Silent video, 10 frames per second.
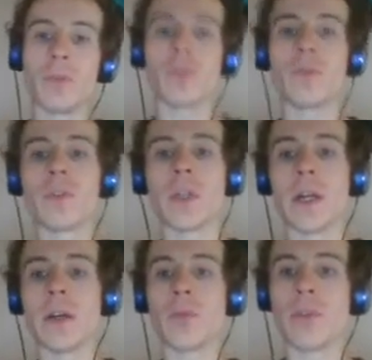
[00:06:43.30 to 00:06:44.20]
to move
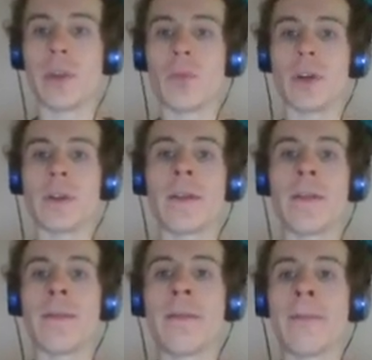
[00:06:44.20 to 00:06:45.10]
where they want.
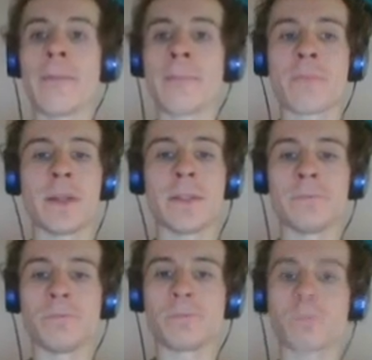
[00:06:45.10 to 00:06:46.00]

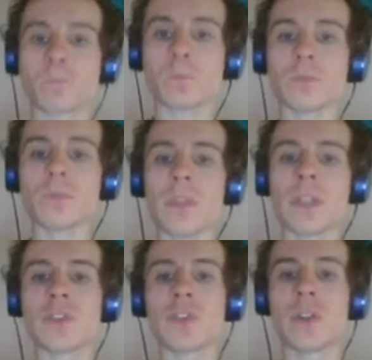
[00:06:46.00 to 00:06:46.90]
Um,
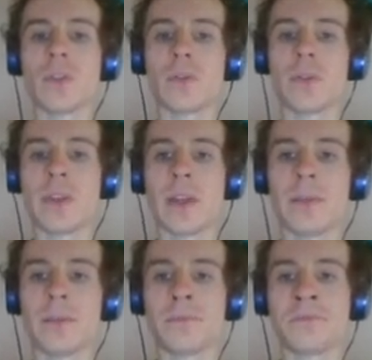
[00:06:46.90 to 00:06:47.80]
so
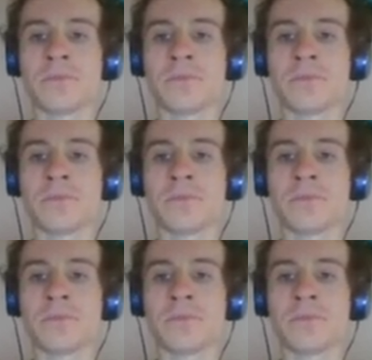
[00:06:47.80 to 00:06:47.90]
then